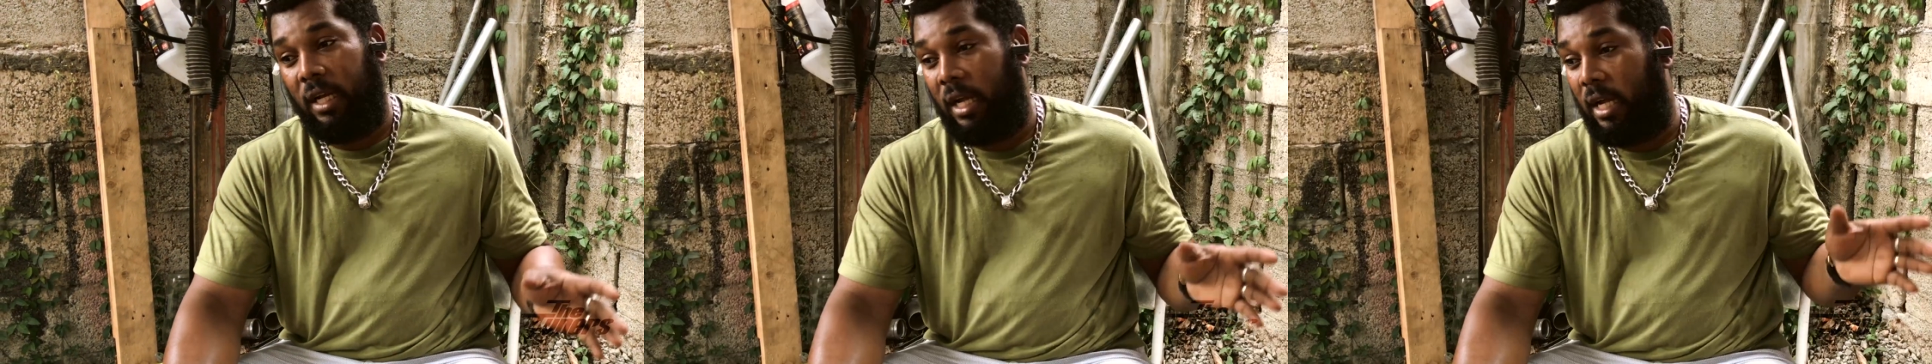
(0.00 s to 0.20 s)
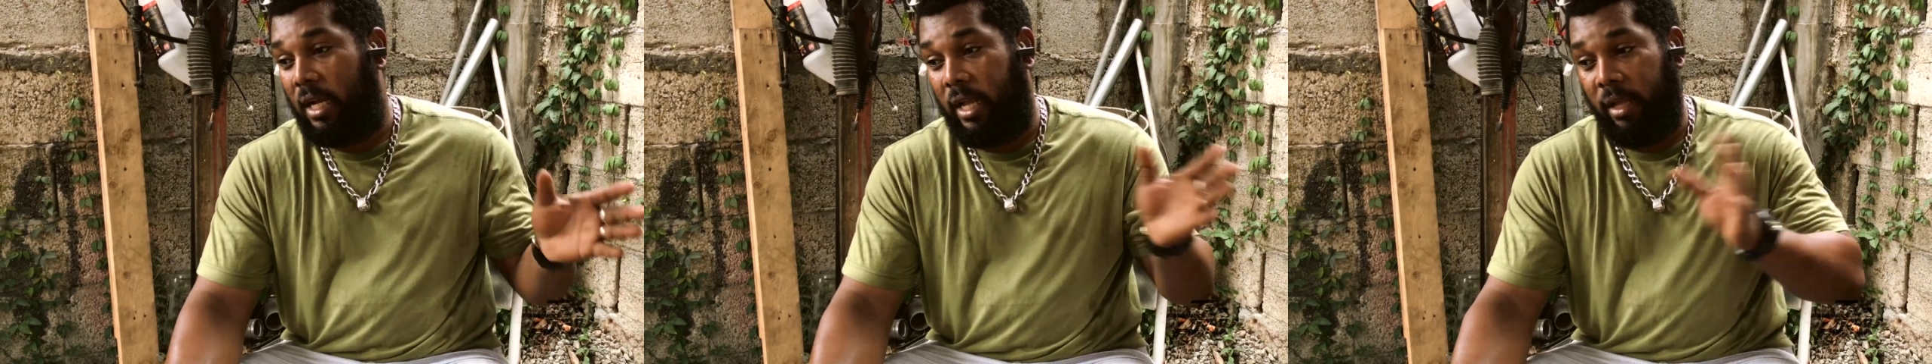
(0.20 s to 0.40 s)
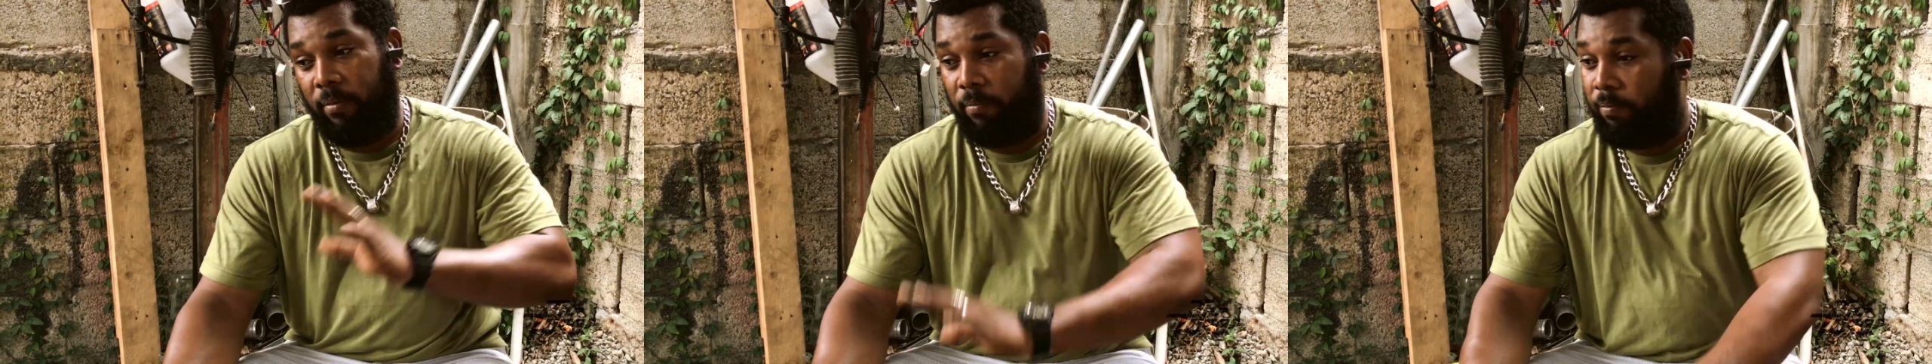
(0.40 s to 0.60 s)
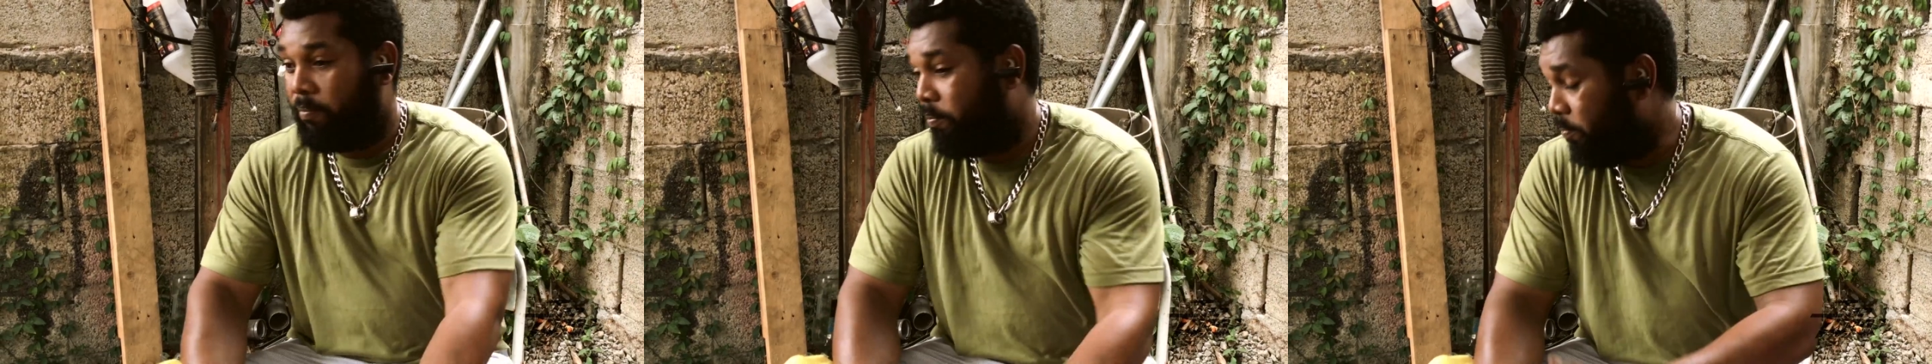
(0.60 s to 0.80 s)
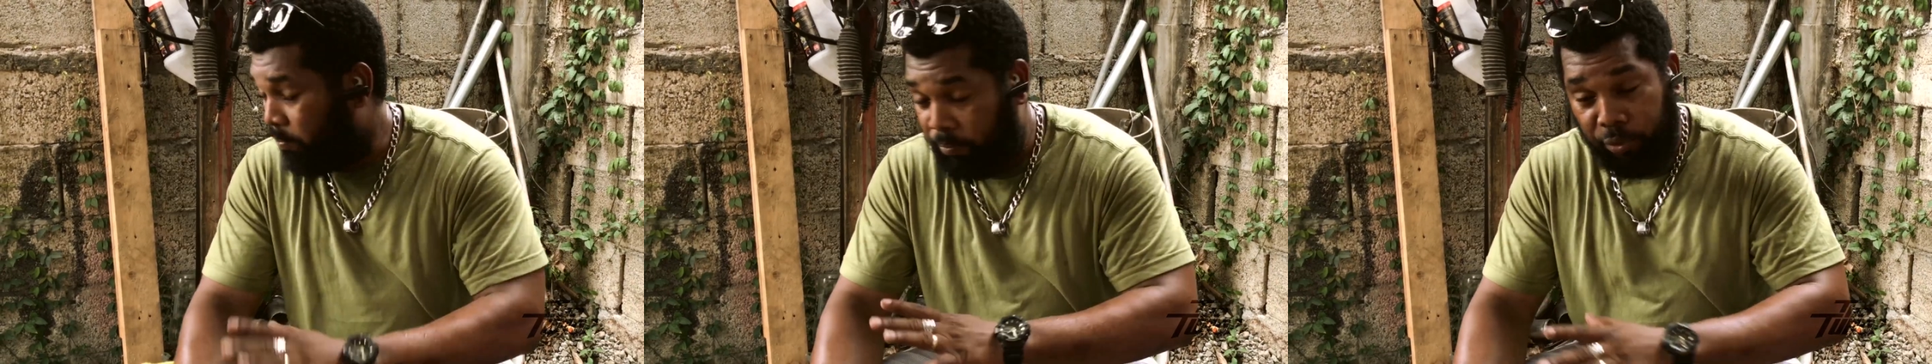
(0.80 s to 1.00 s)
And I
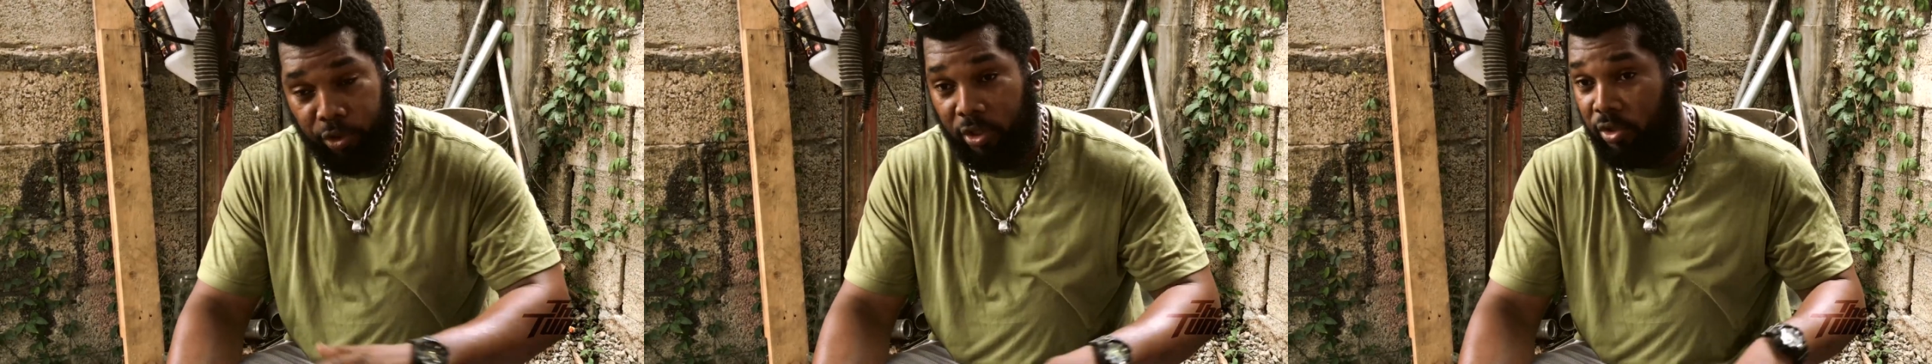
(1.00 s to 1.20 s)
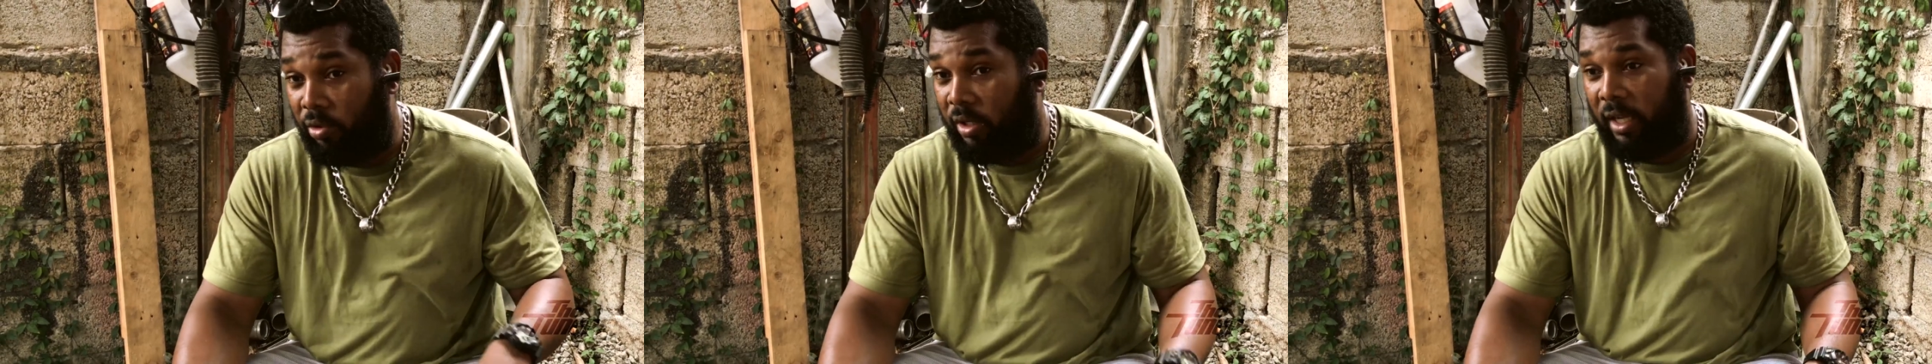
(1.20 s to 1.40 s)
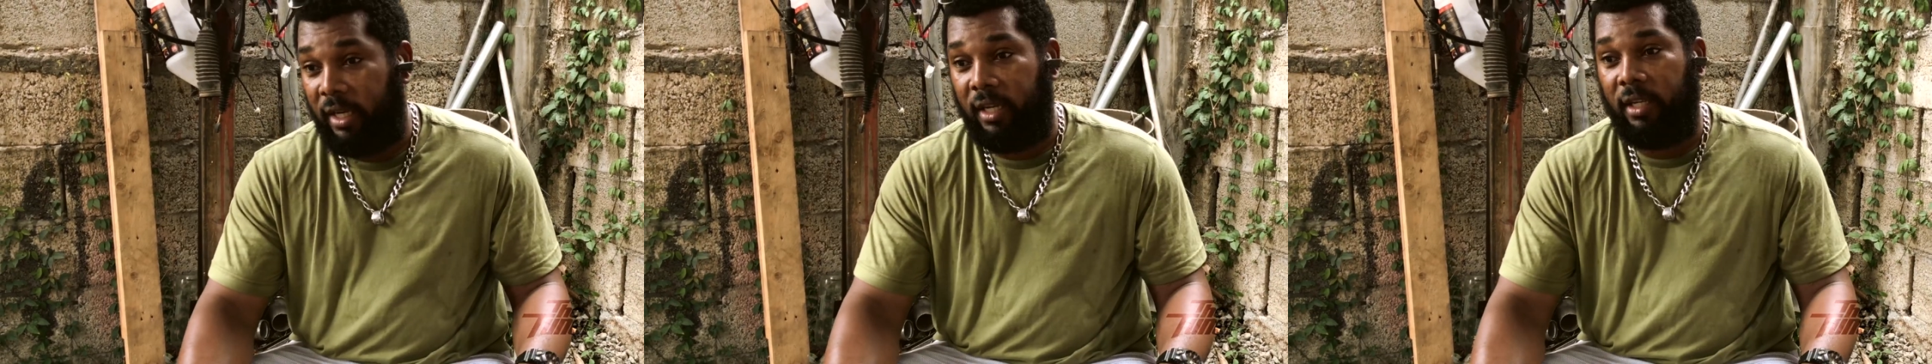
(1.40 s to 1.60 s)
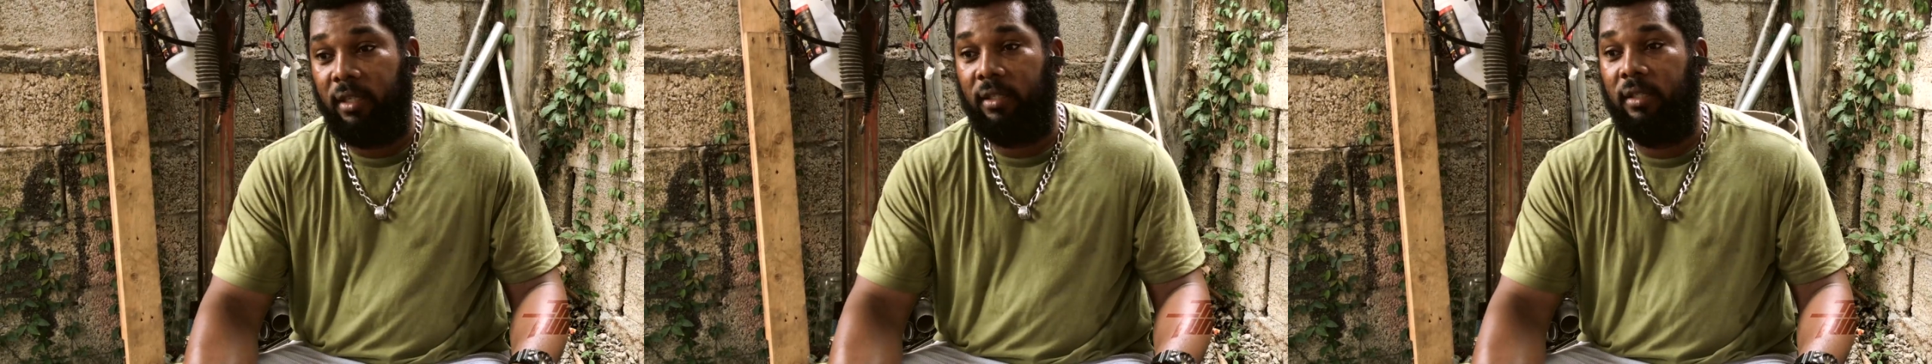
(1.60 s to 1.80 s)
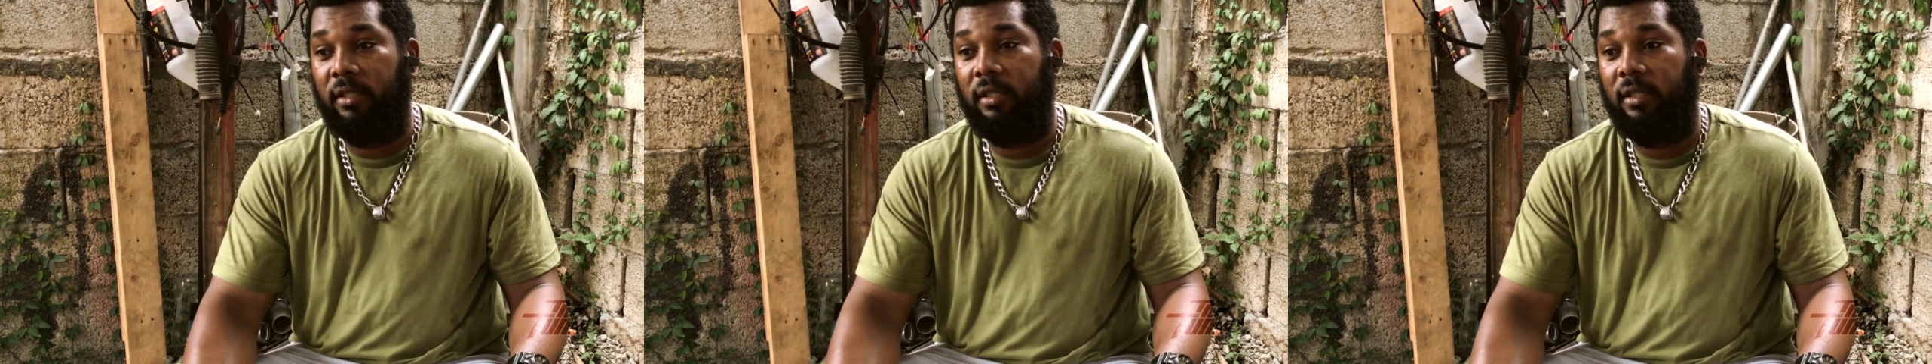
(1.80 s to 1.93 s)
put it together.